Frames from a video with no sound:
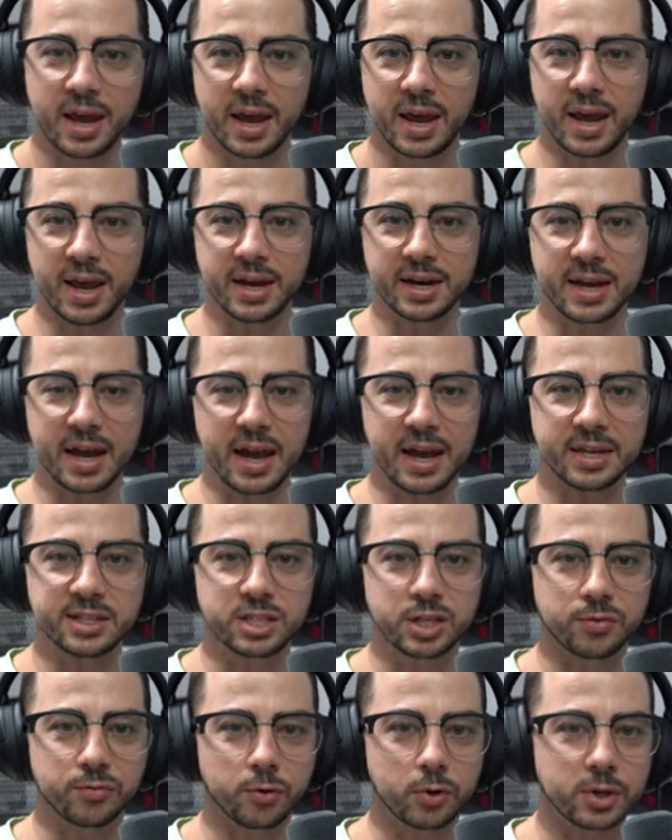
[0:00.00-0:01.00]
an
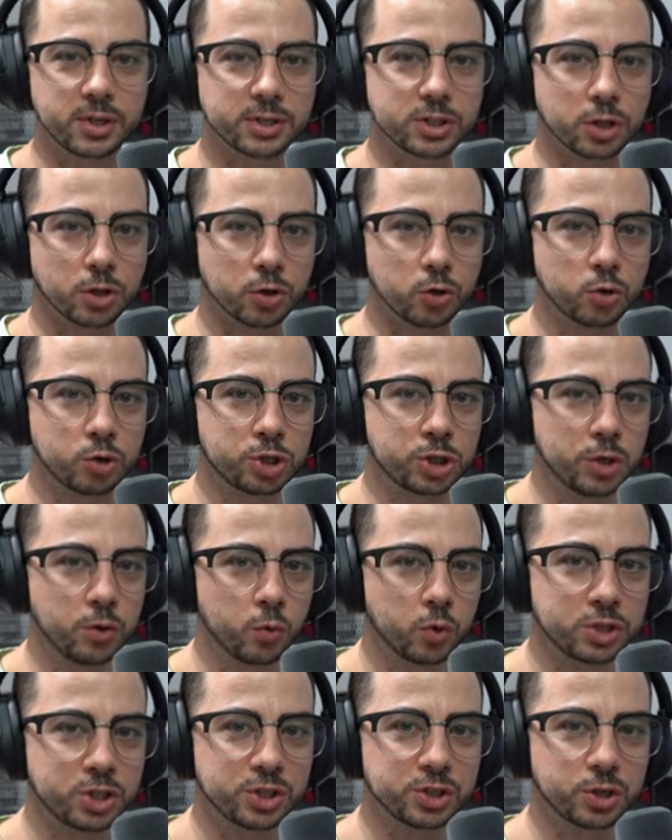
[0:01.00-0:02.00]
anti-freeze solution
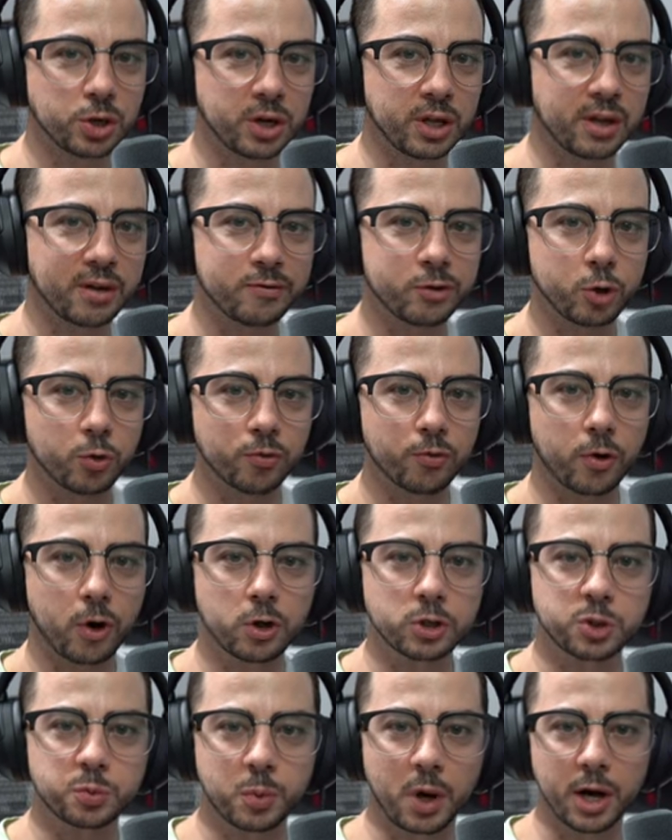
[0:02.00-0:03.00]
which is going to give you
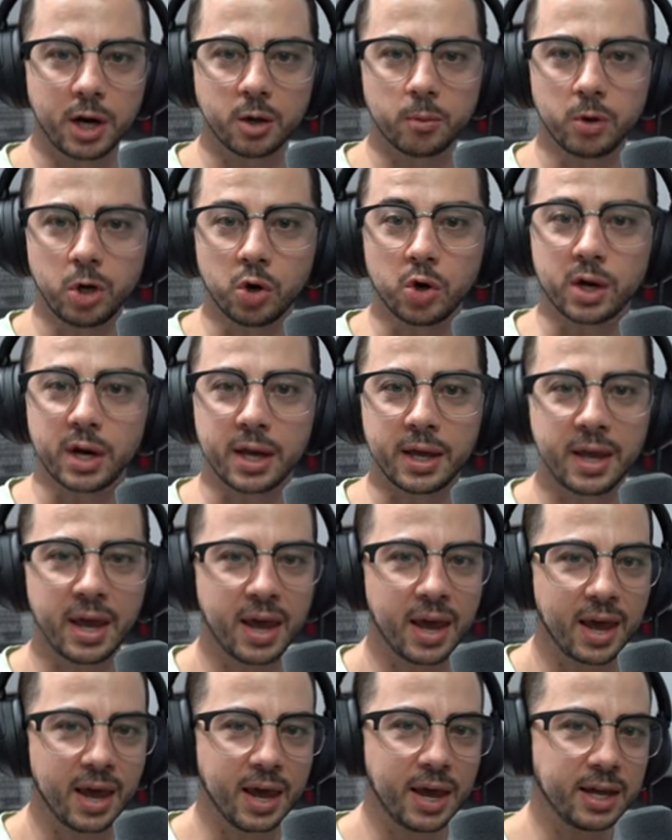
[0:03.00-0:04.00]
frostbite immunity
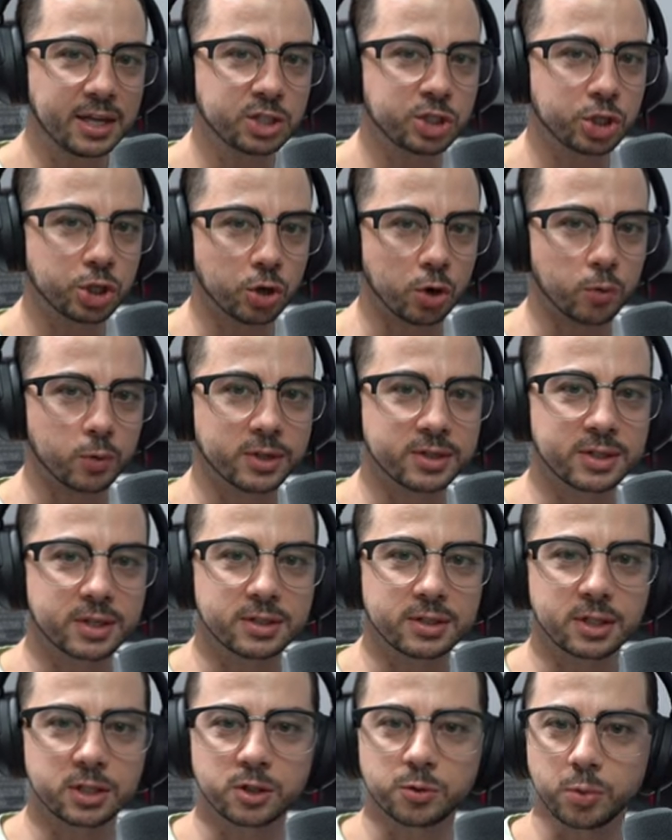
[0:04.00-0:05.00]
and chill
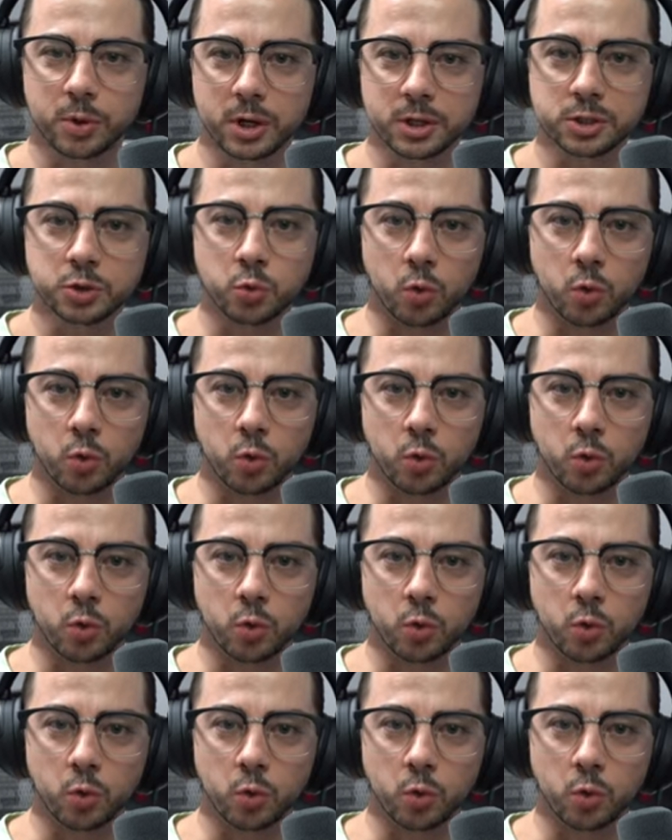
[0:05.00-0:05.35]
resistance plus